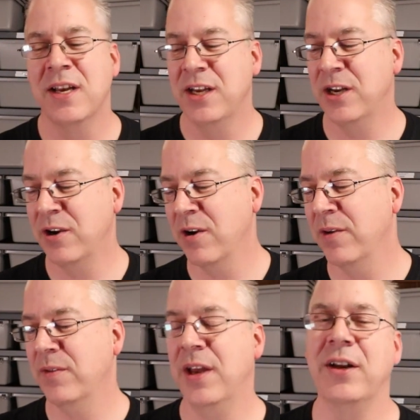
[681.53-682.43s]
you know,
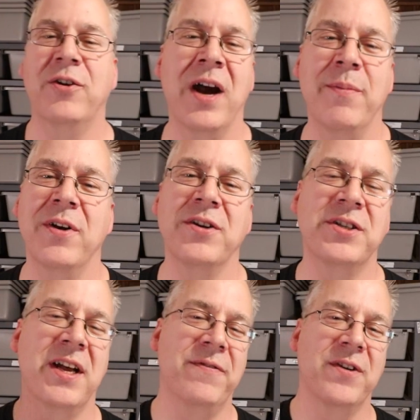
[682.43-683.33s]
go and grab all your
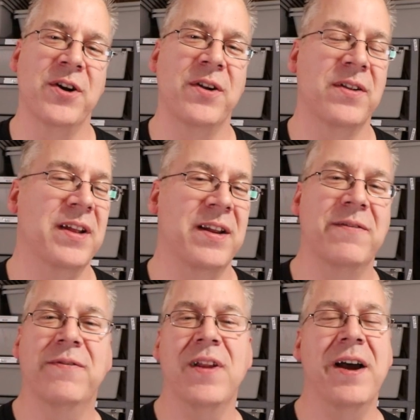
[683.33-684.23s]
stuff and go to
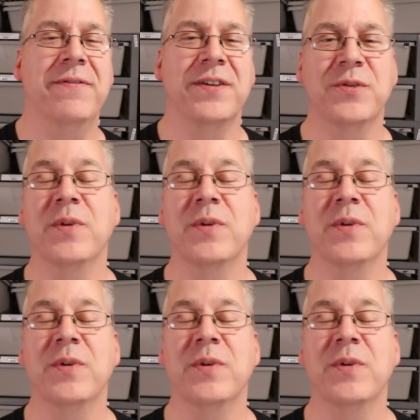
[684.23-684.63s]
and fly fish.